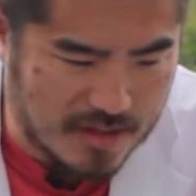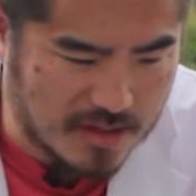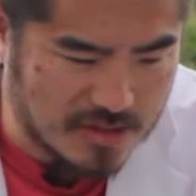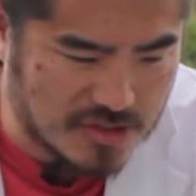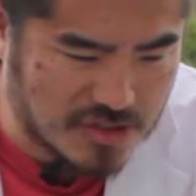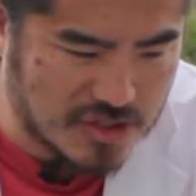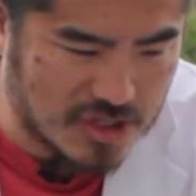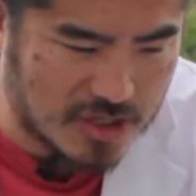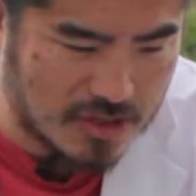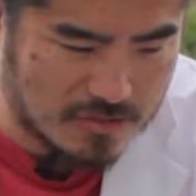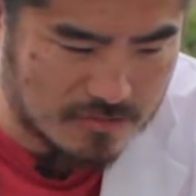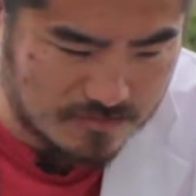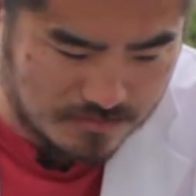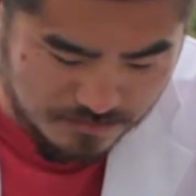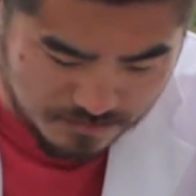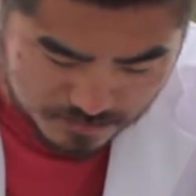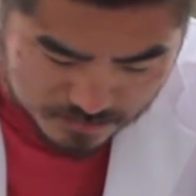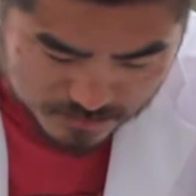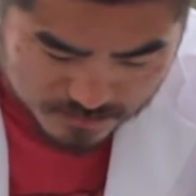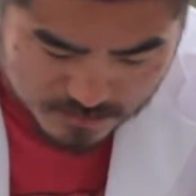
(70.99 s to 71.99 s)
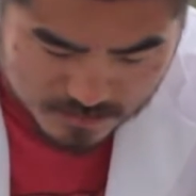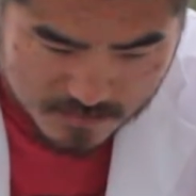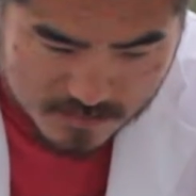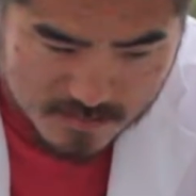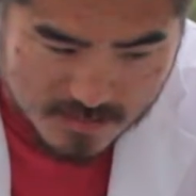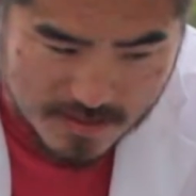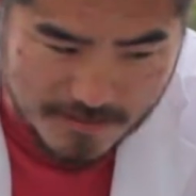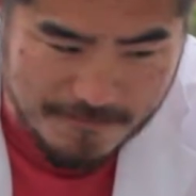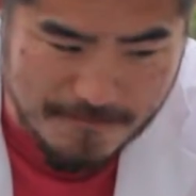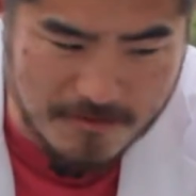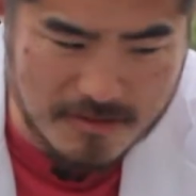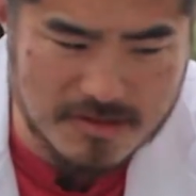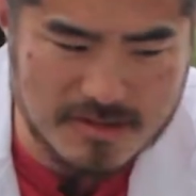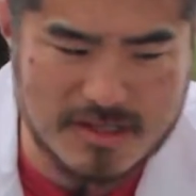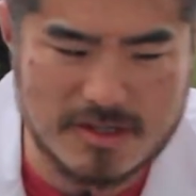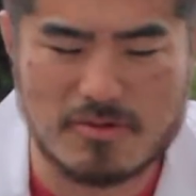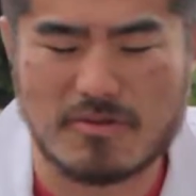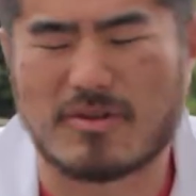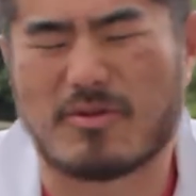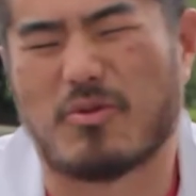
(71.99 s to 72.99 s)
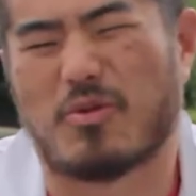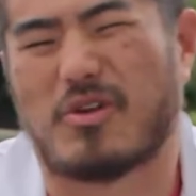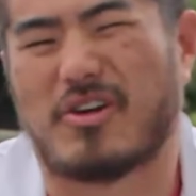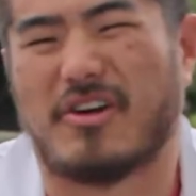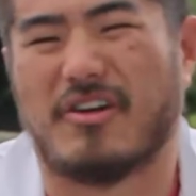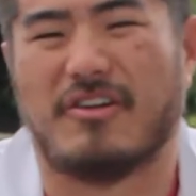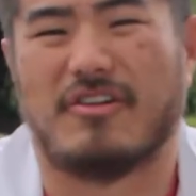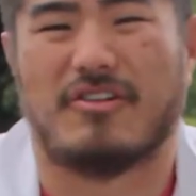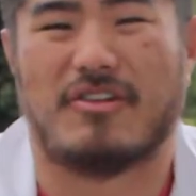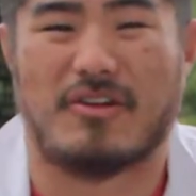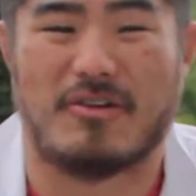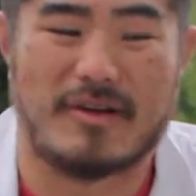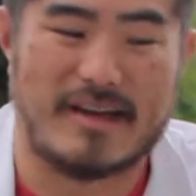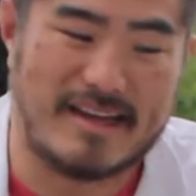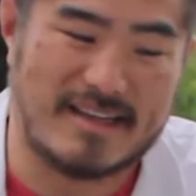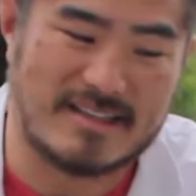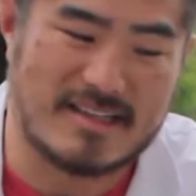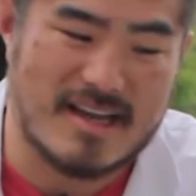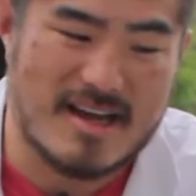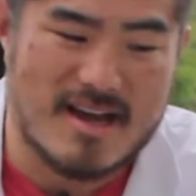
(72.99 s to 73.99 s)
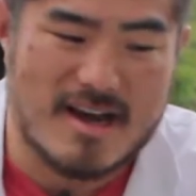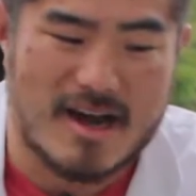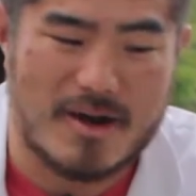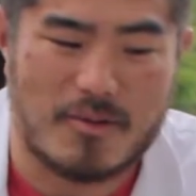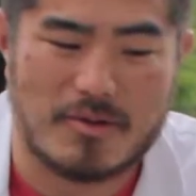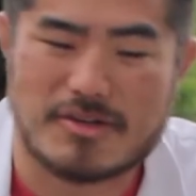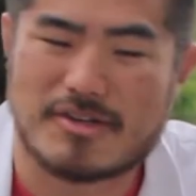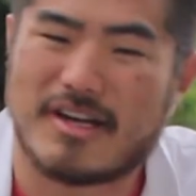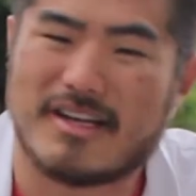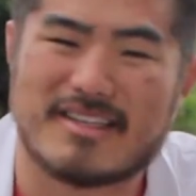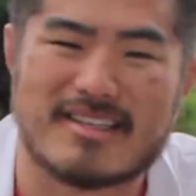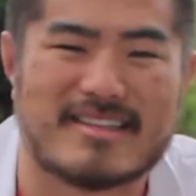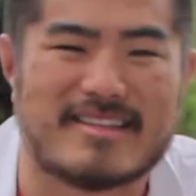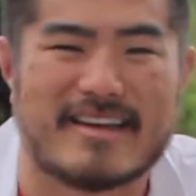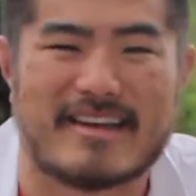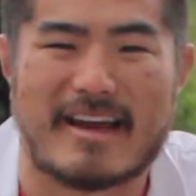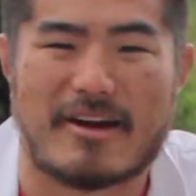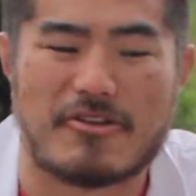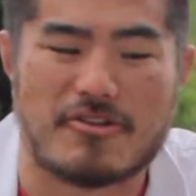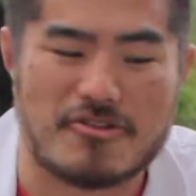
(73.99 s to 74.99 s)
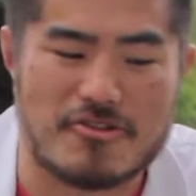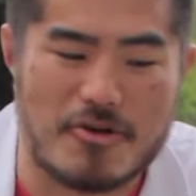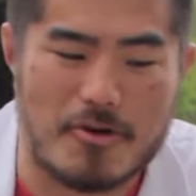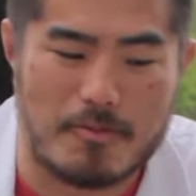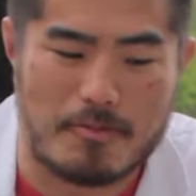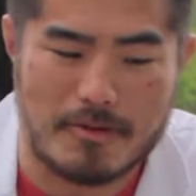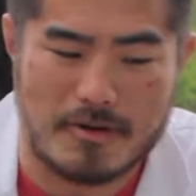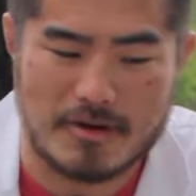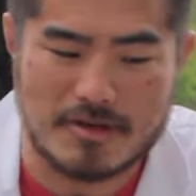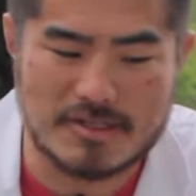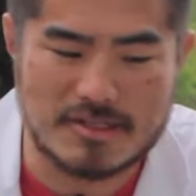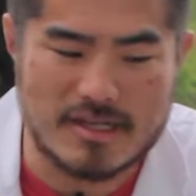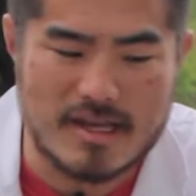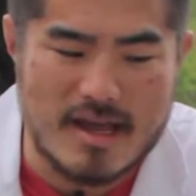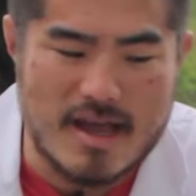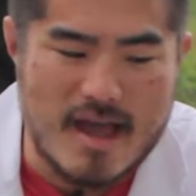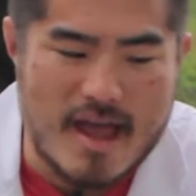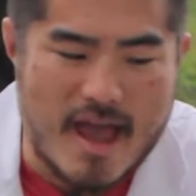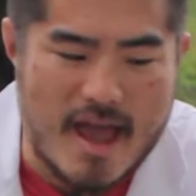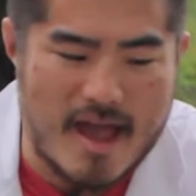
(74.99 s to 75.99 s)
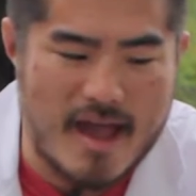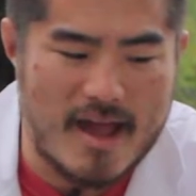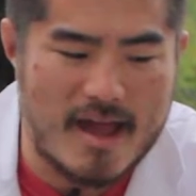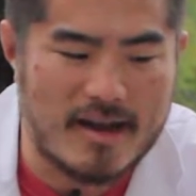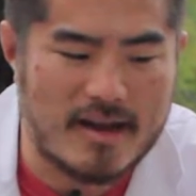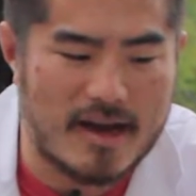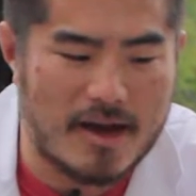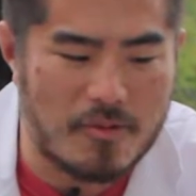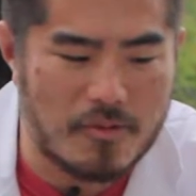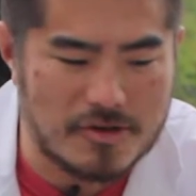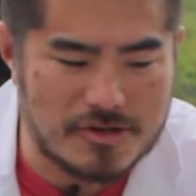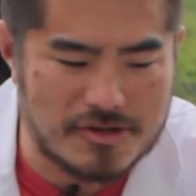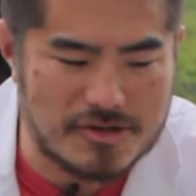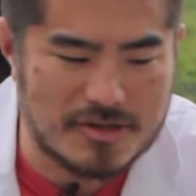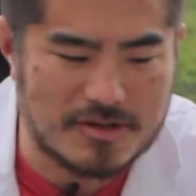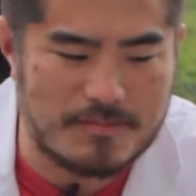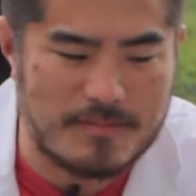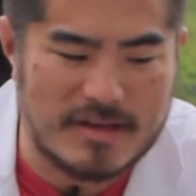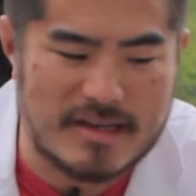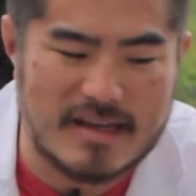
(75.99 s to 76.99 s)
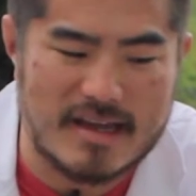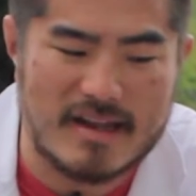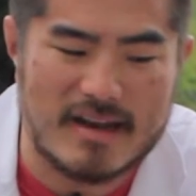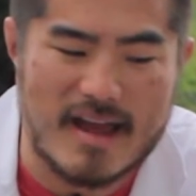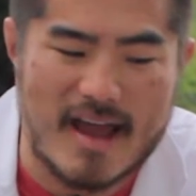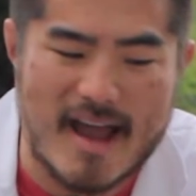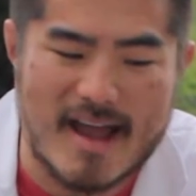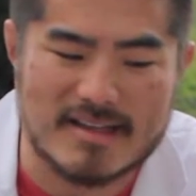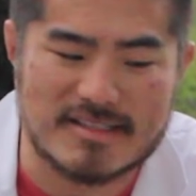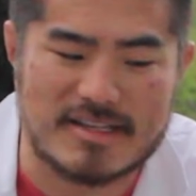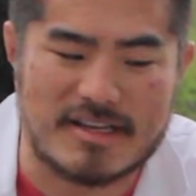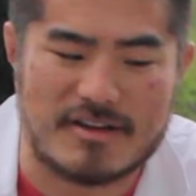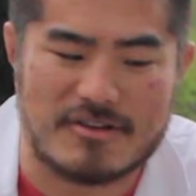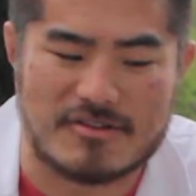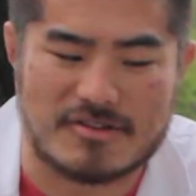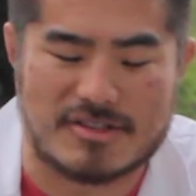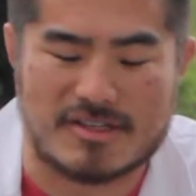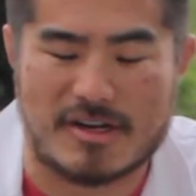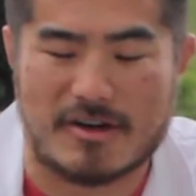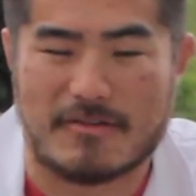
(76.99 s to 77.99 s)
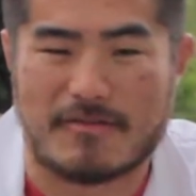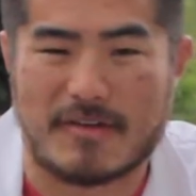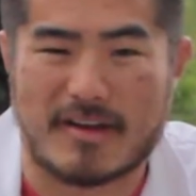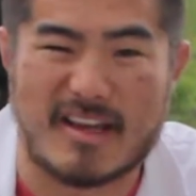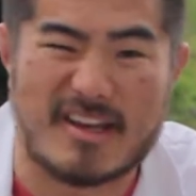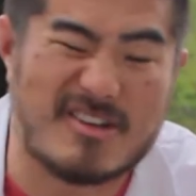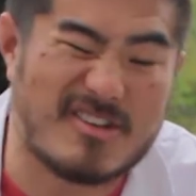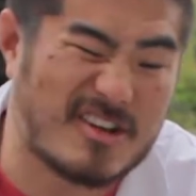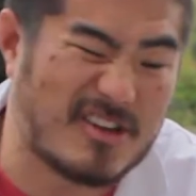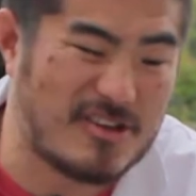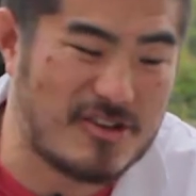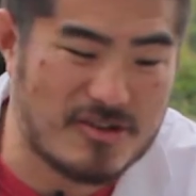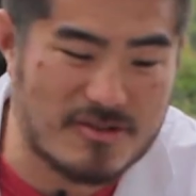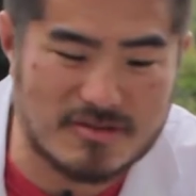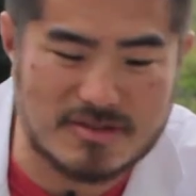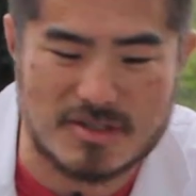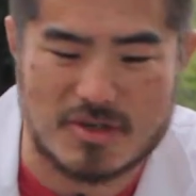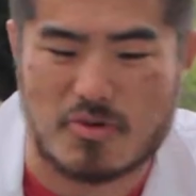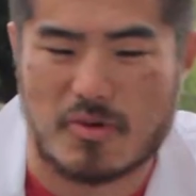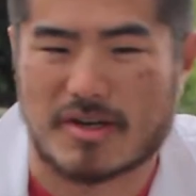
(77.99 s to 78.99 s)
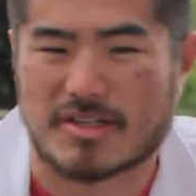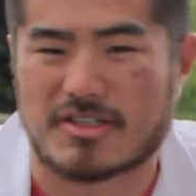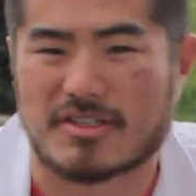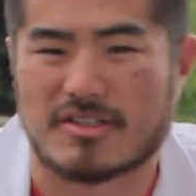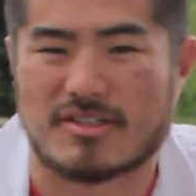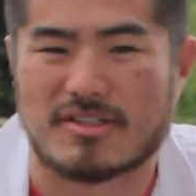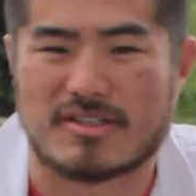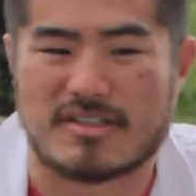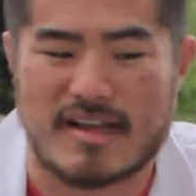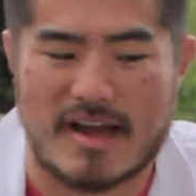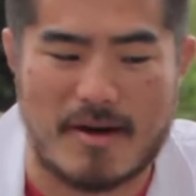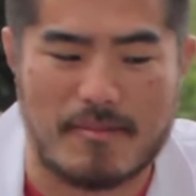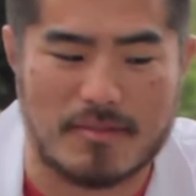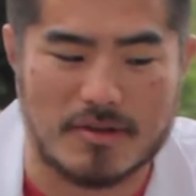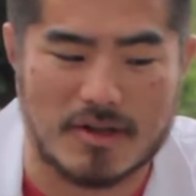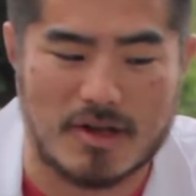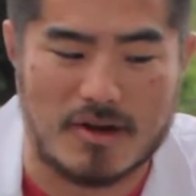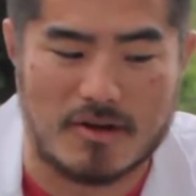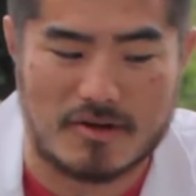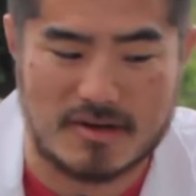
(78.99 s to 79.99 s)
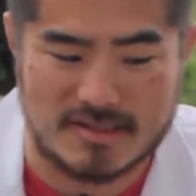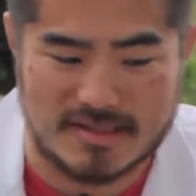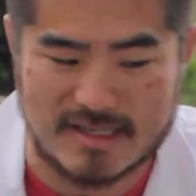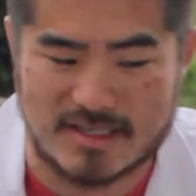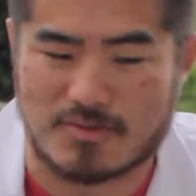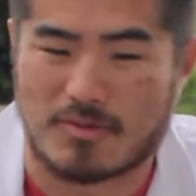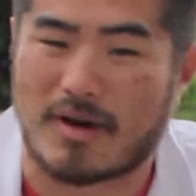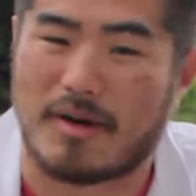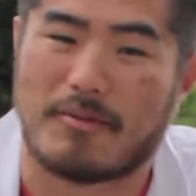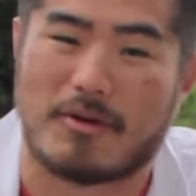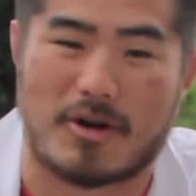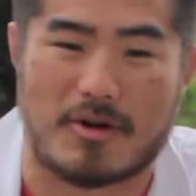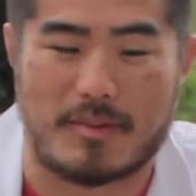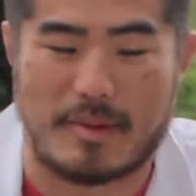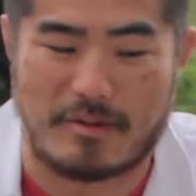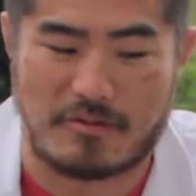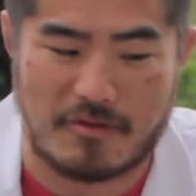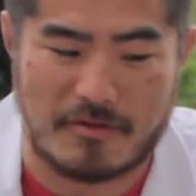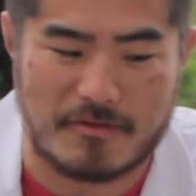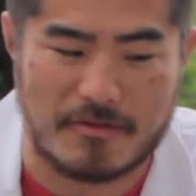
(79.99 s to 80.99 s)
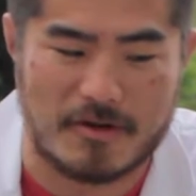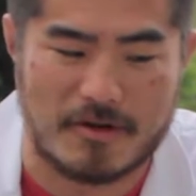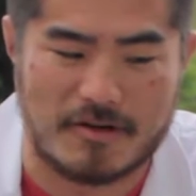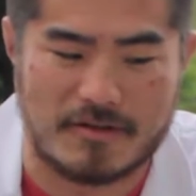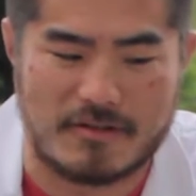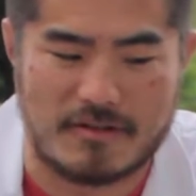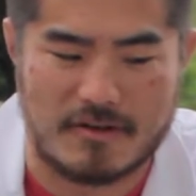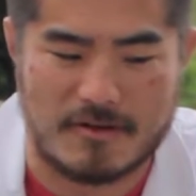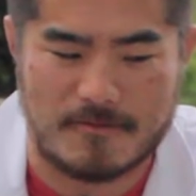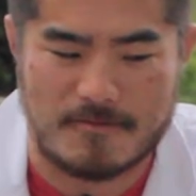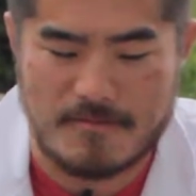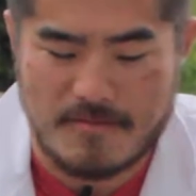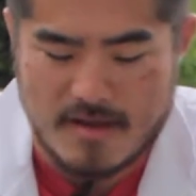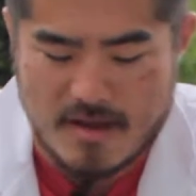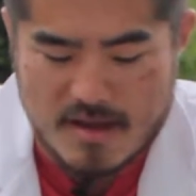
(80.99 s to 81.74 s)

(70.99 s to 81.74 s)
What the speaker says: So first thing what we're going to do is I want you guys to take out your notebooks and I want you to begin asking yourself, again, you can use the questions down below because that's what I'm going to be referring to,